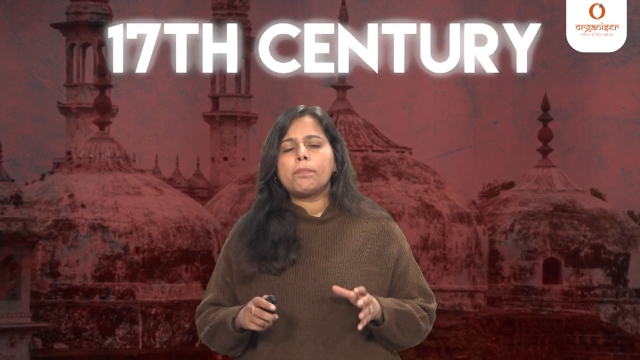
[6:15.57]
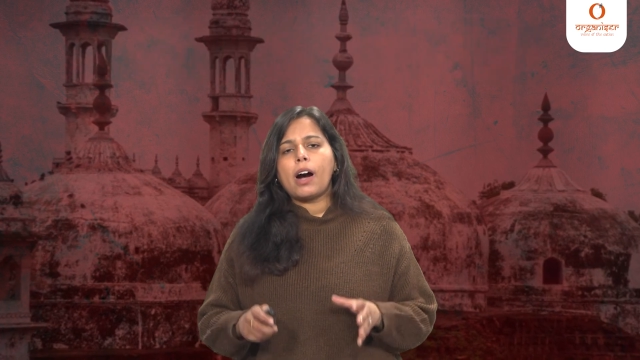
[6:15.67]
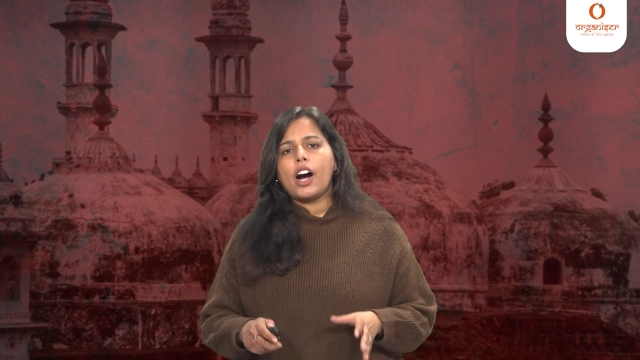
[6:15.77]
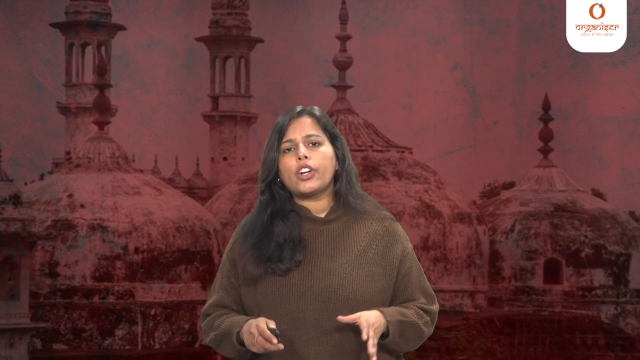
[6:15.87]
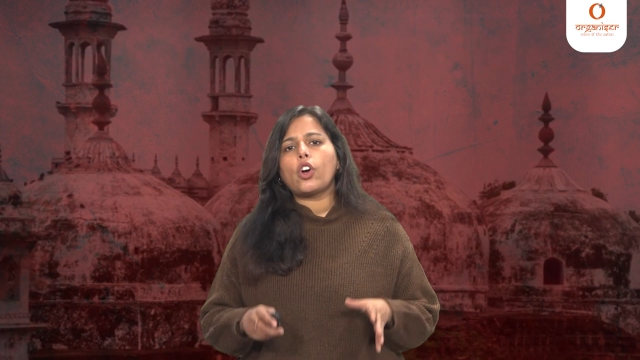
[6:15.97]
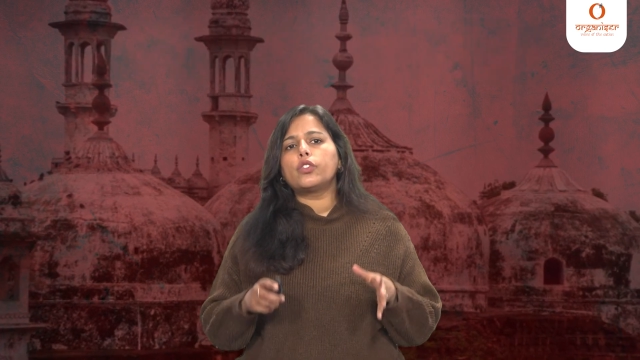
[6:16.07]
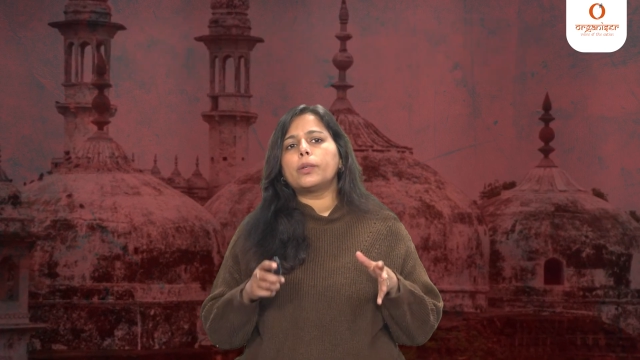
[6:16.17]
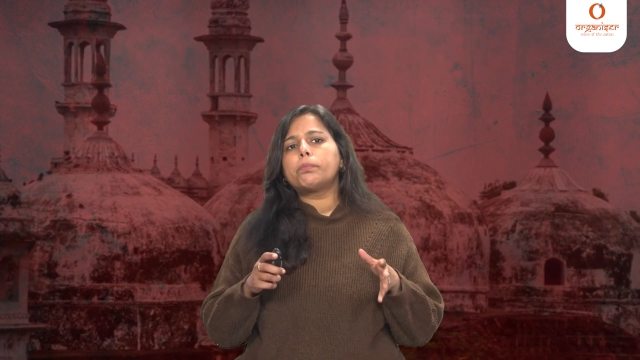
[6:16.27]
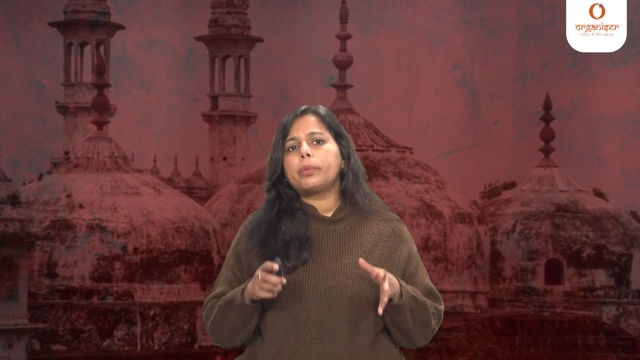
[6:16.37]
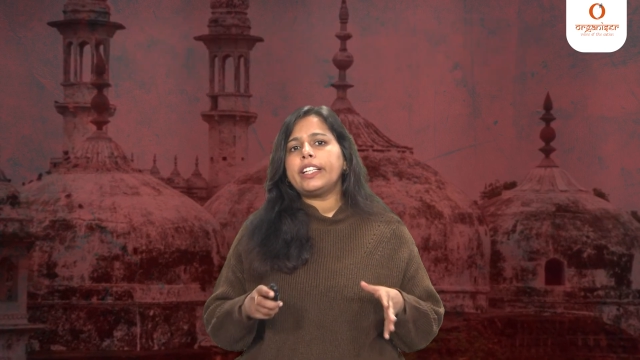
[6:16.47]
part of
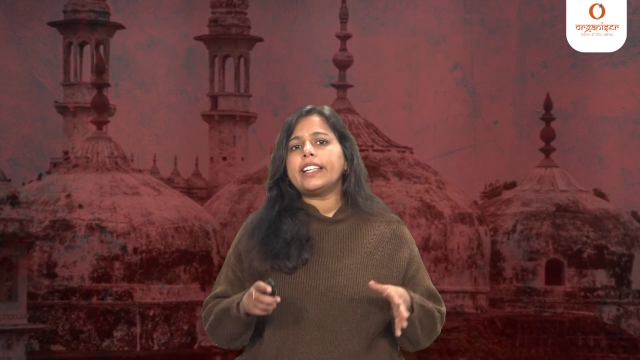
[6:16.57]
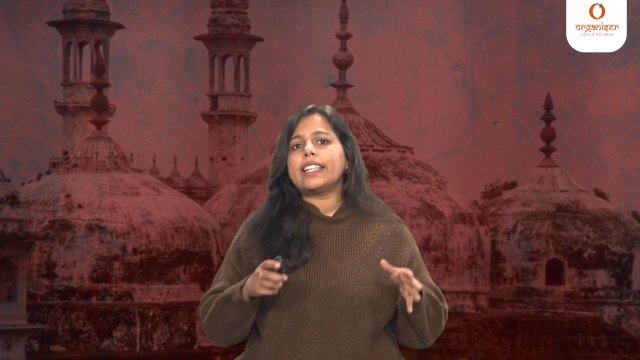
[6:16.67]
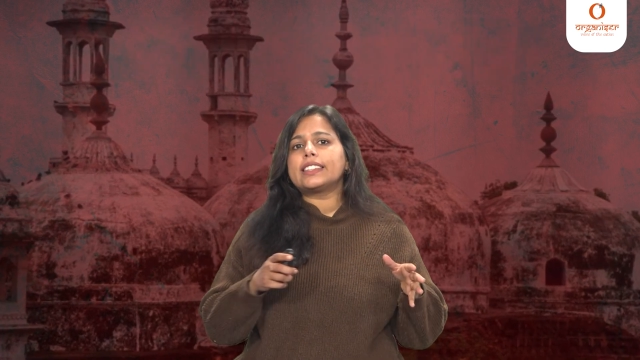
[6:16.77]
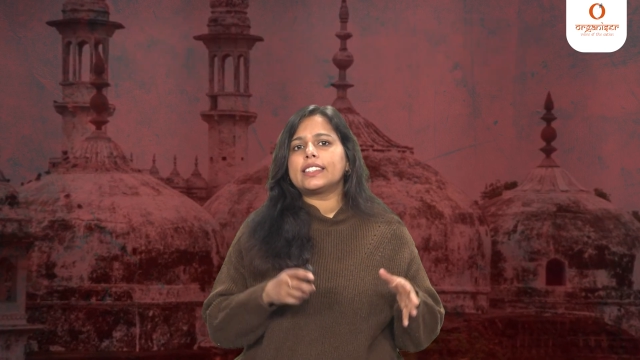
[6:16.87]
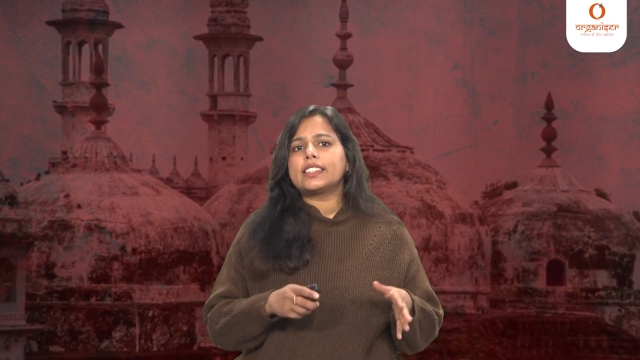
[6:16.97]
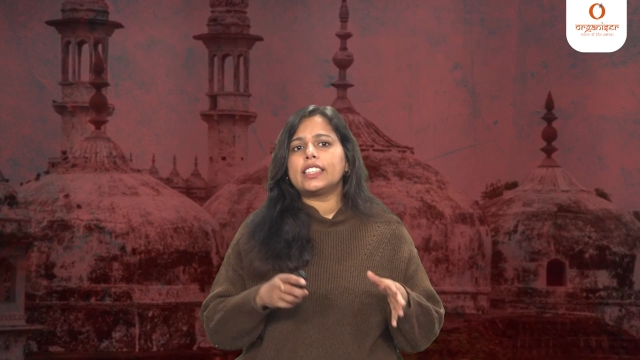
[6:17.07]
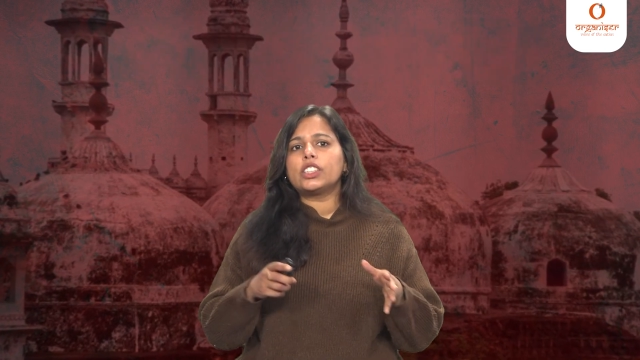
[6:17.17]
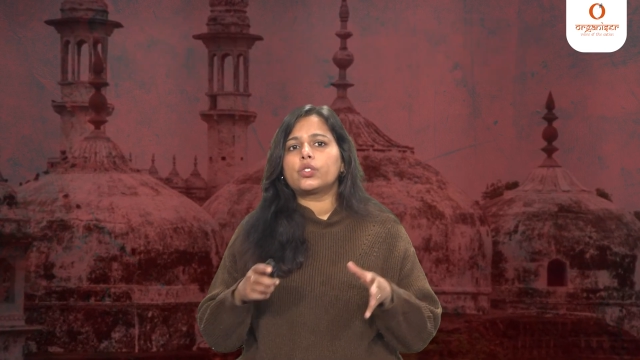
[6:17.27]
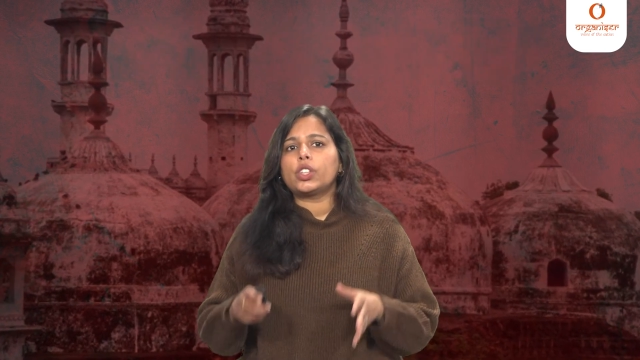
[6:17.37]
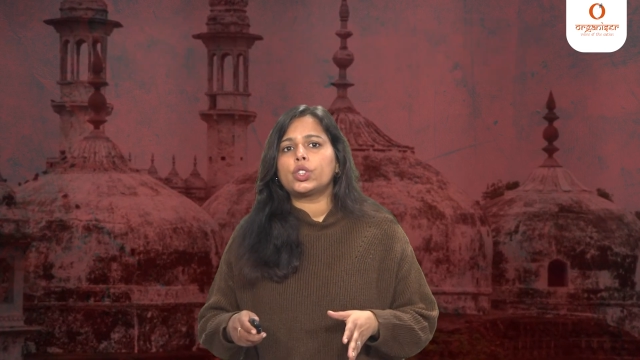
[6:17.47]
the pre-existing
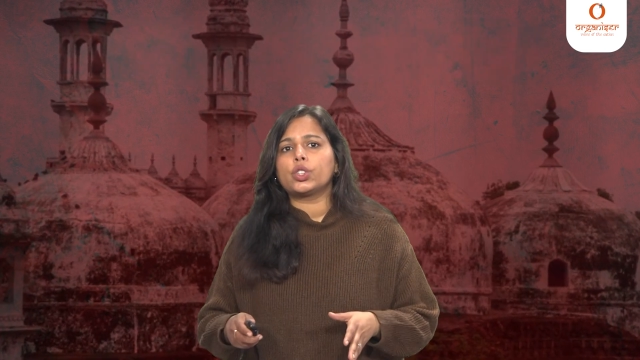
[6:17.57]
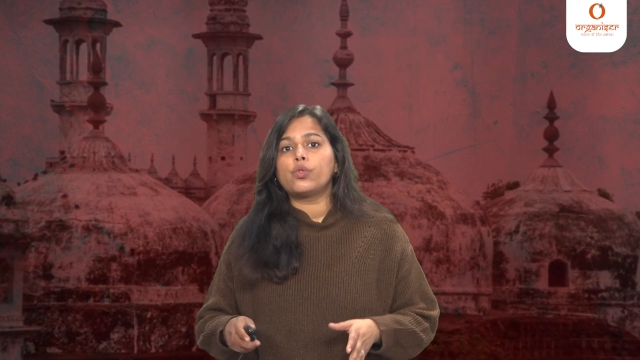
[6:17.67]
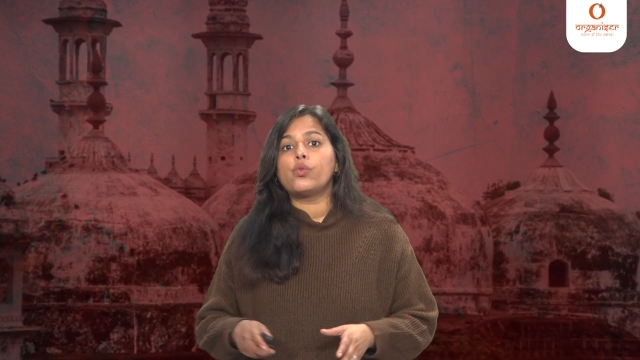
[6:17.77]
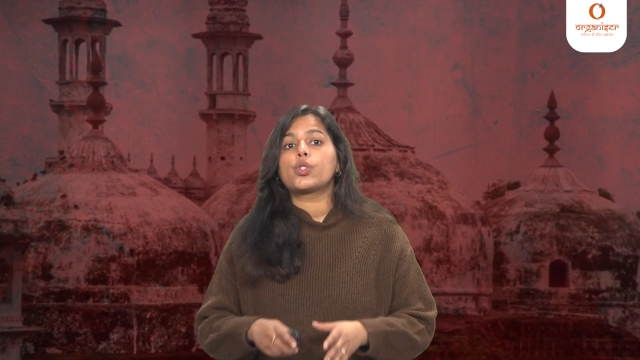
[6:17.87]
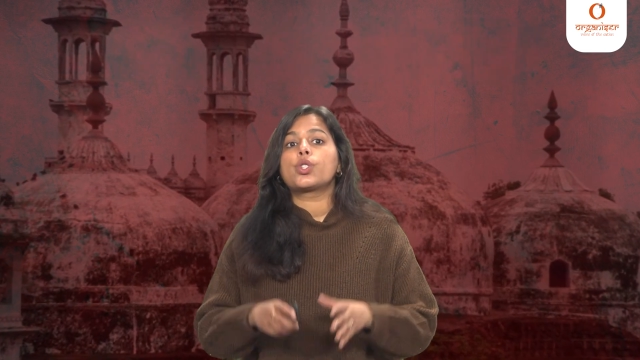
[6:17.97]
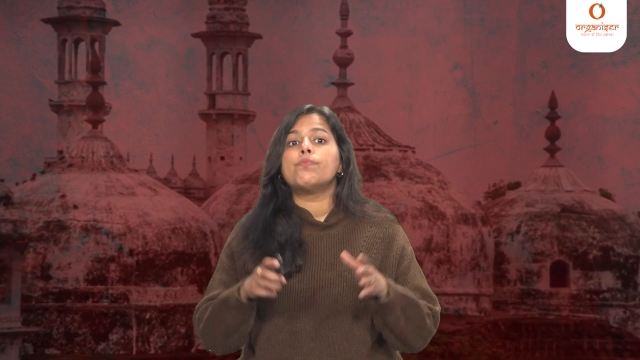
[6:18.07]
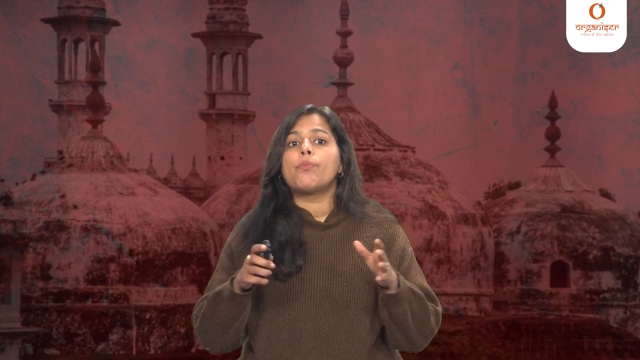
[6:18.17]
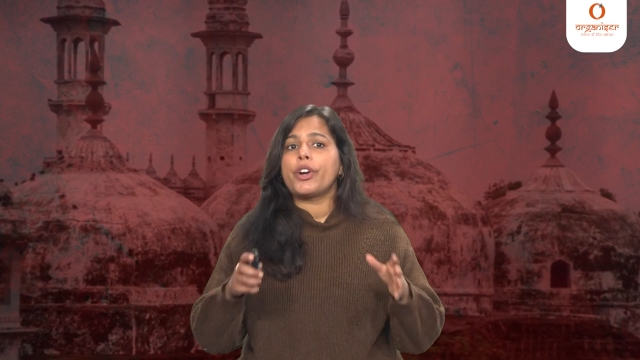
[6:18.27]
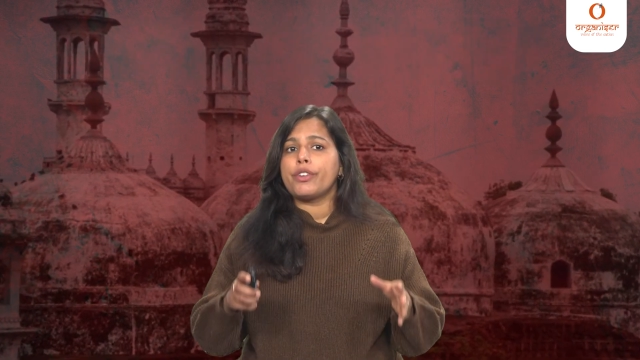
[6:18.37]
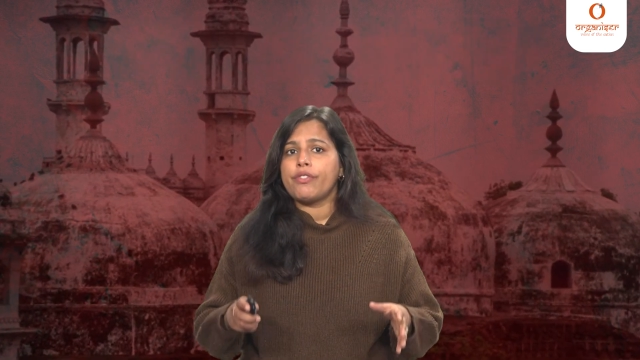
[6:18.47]
structure was
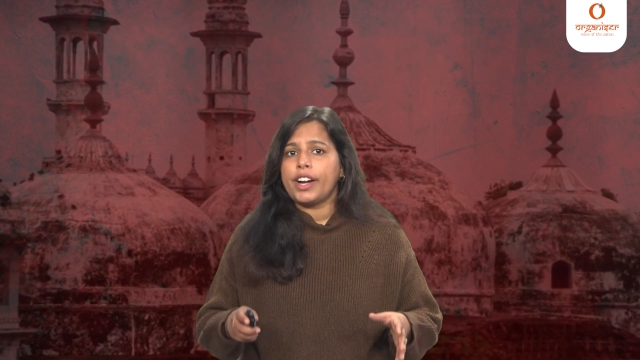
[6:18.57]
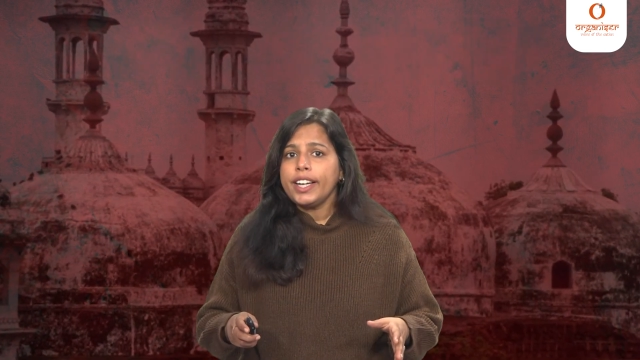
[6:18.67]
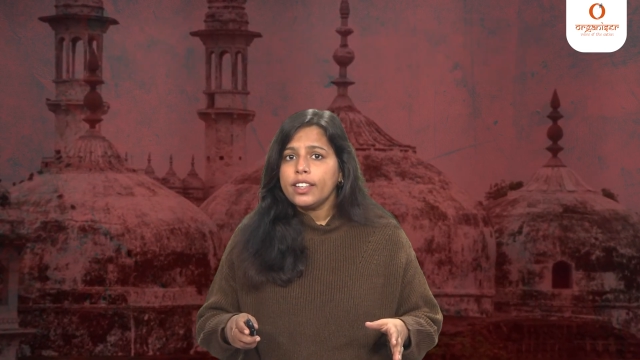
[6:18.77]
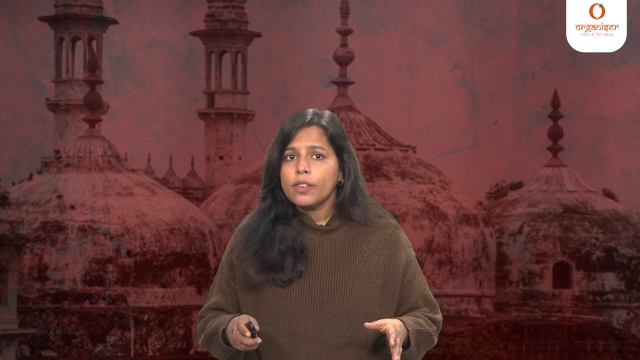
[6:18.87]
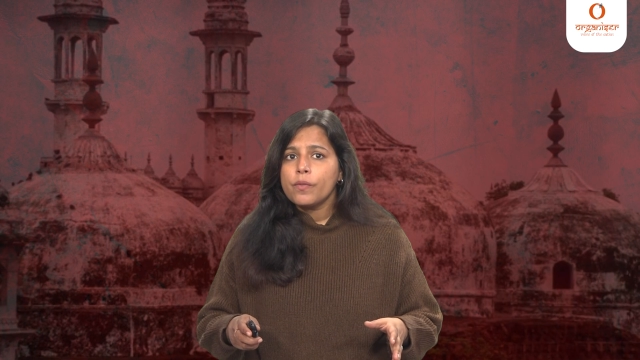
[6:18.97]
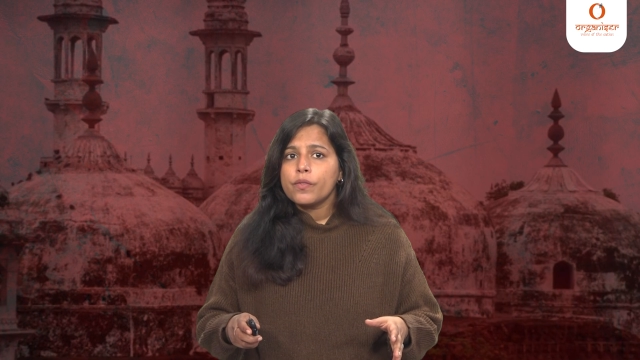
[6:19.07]
modified